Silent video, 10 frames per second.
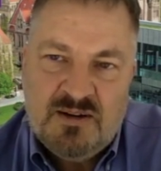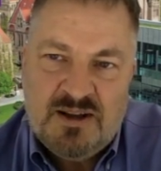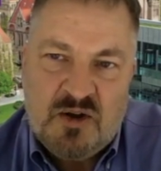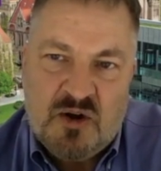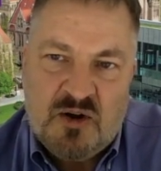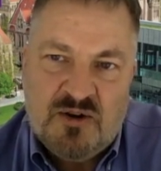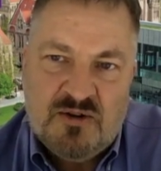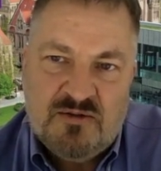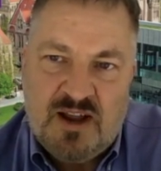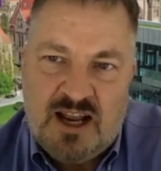
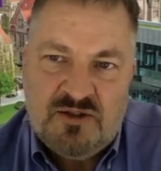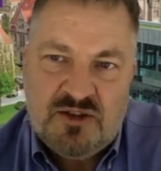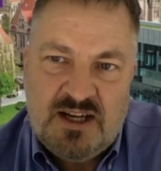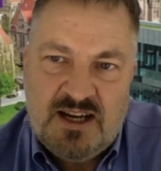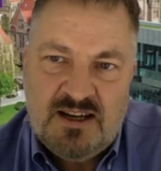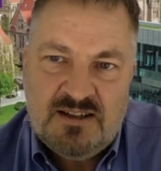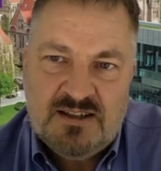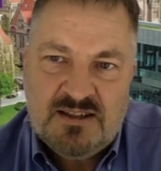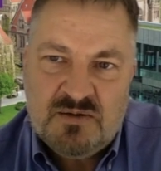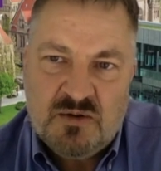of
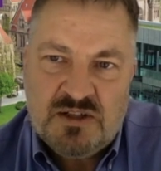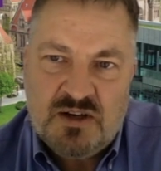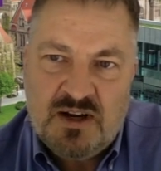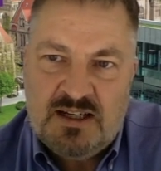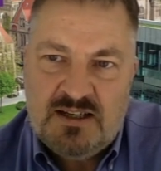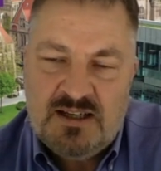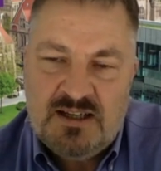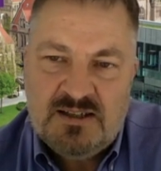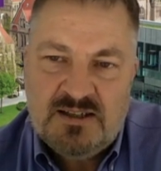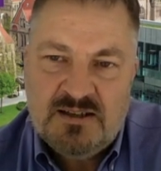engineers or
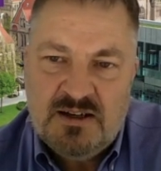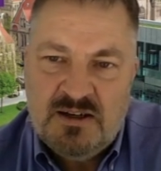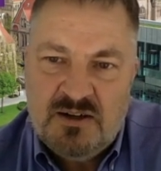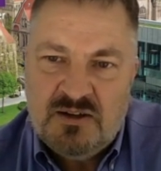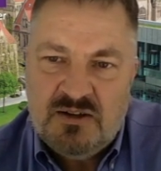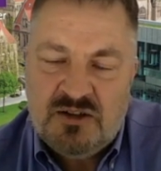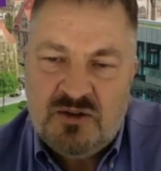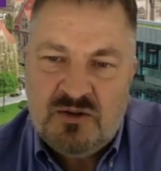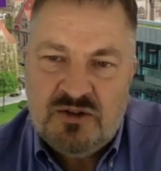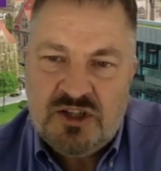scientists
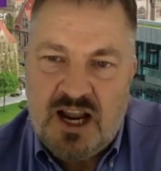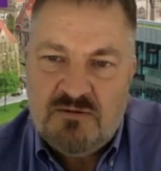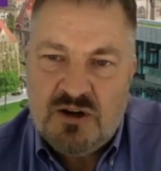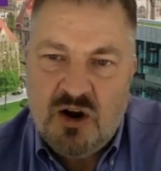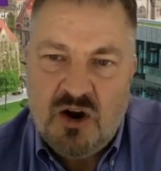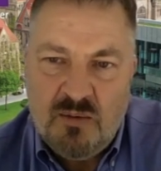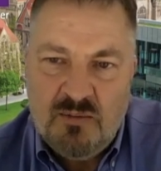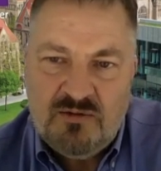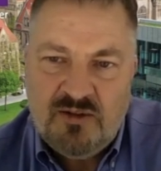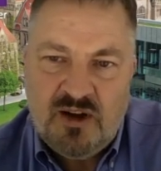to share a
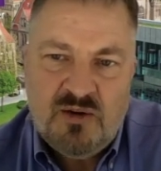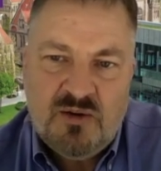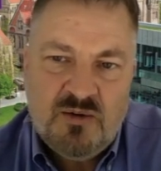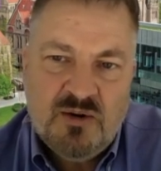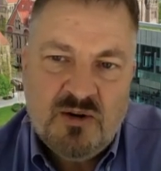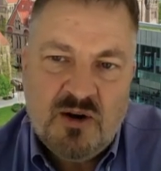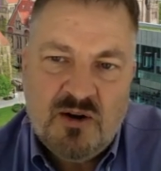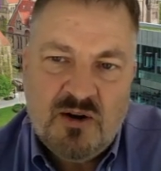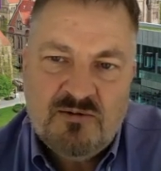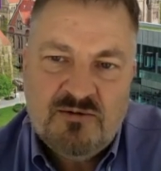common view
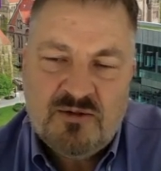of